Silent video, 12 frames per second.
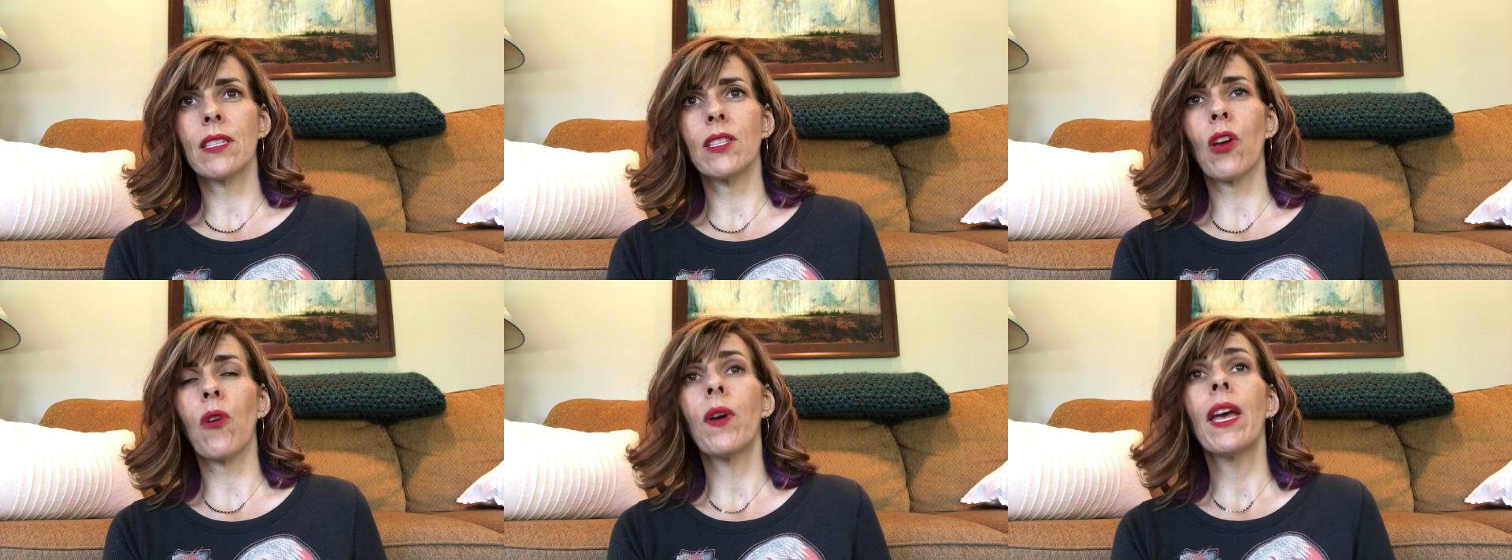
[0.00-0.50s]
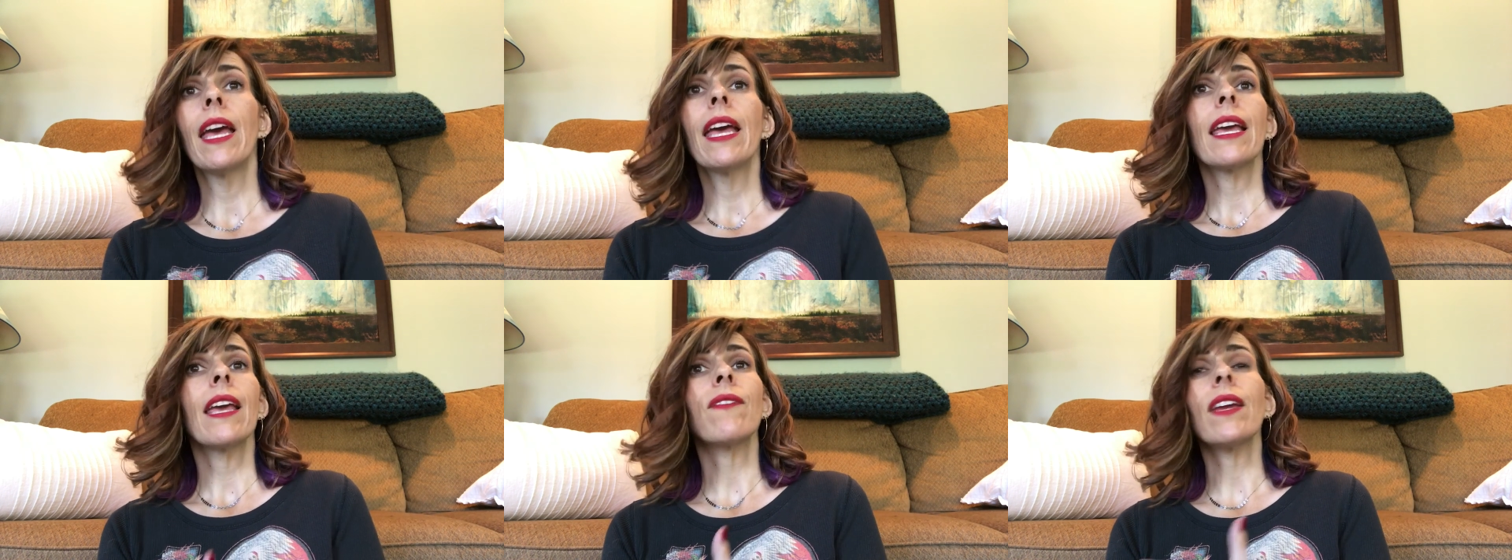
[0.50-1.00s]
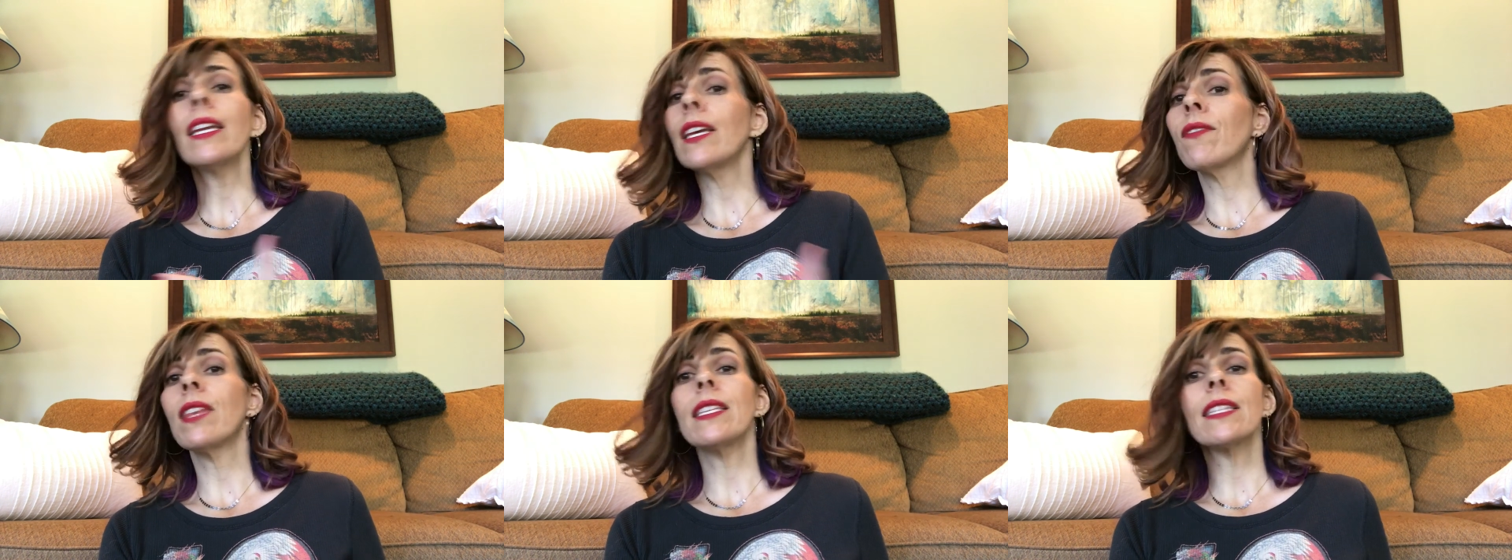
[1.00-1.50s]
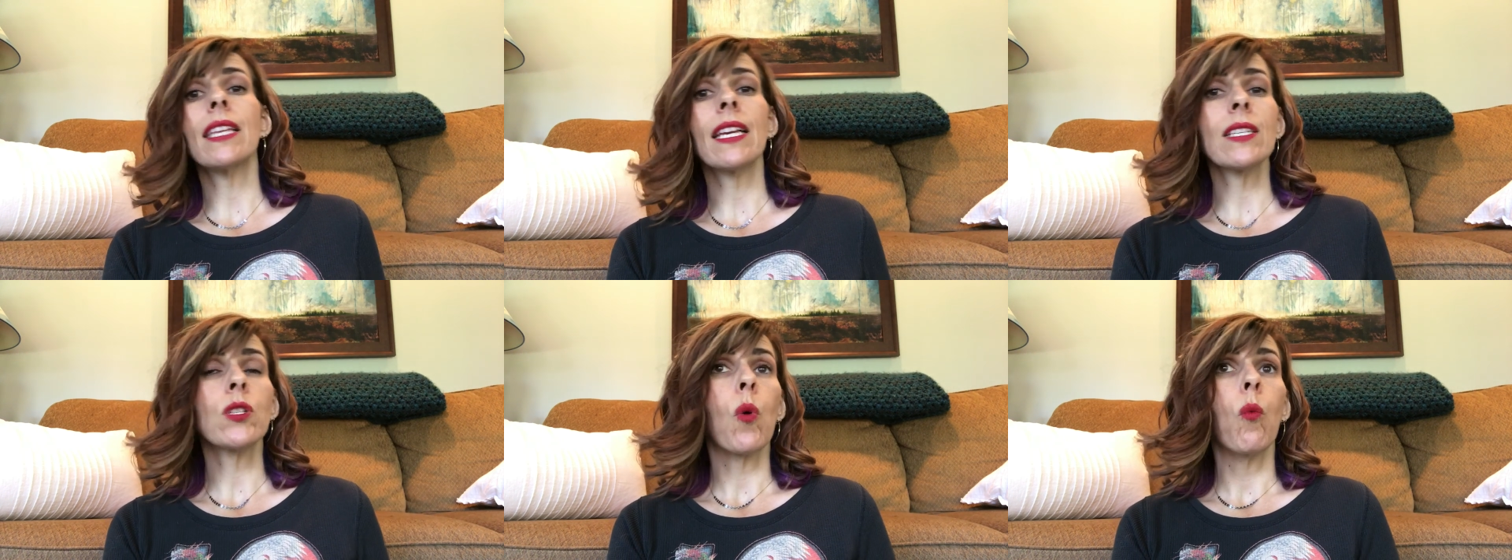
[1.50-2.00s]
So if any of these
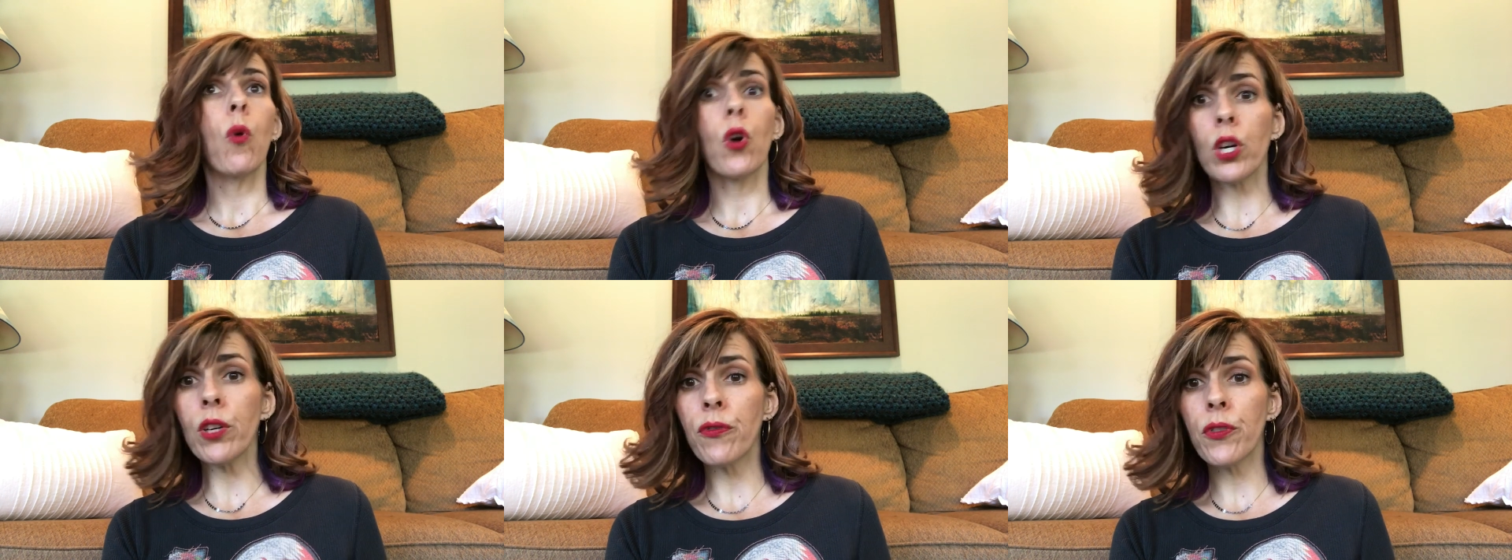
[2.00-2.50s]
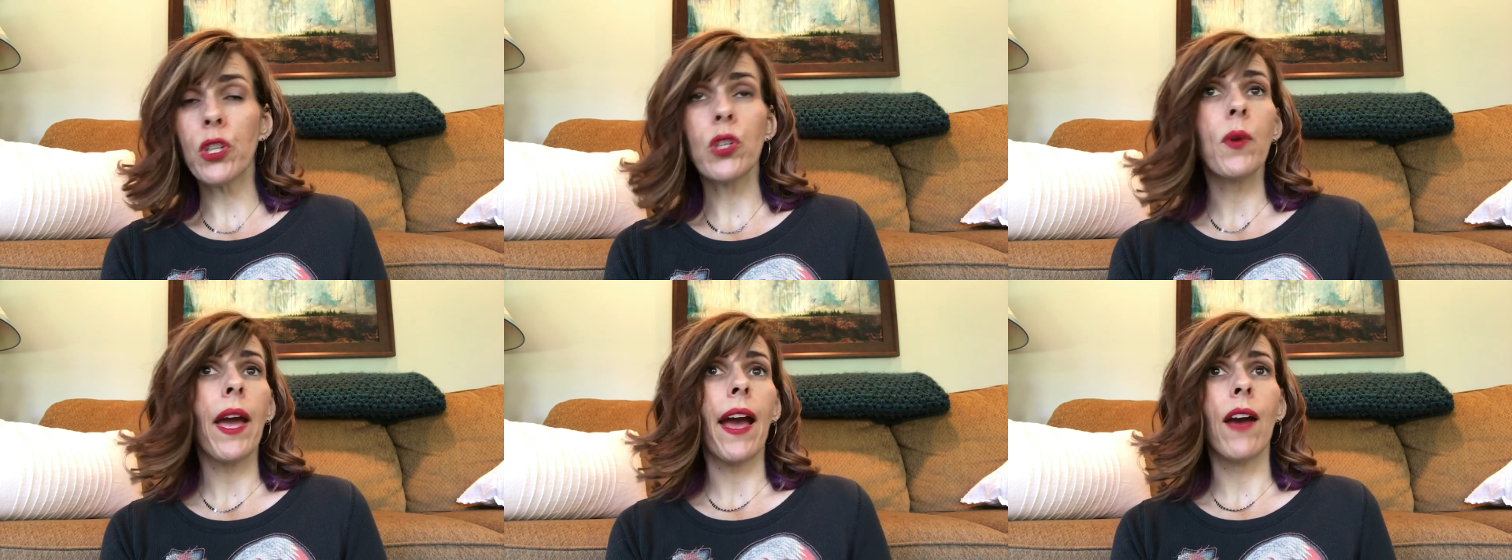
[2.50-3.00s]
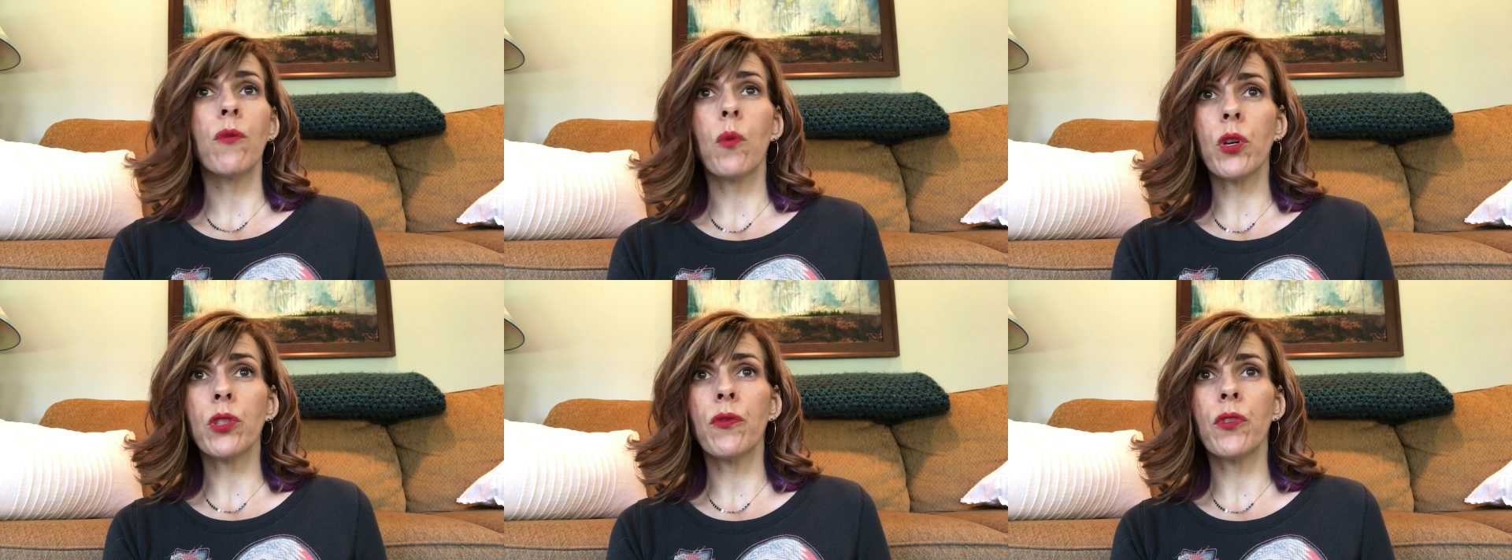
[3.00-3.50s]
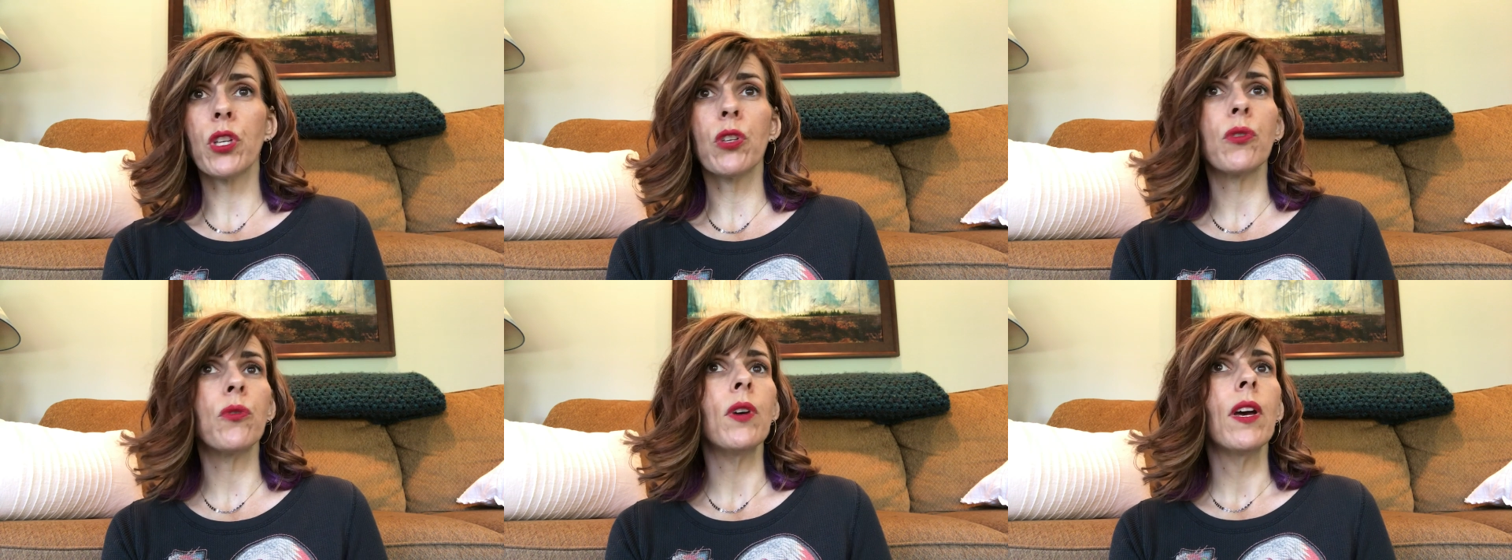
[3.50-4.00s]
things work for you, have worked for
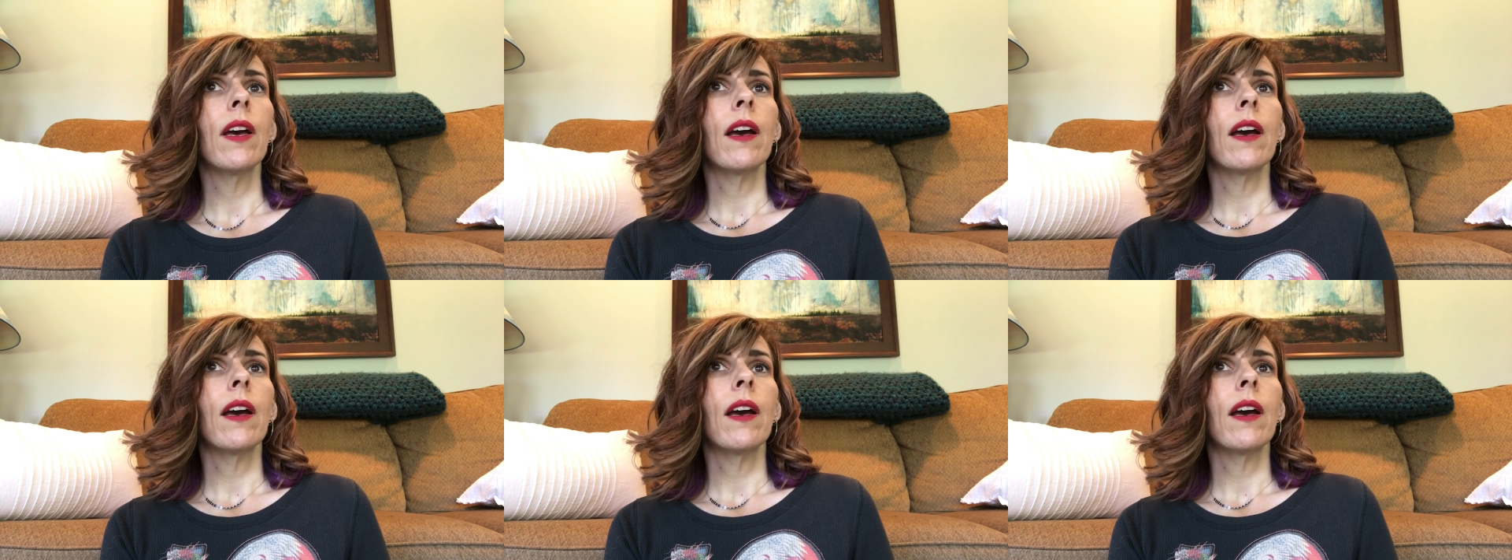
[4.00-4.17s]
you,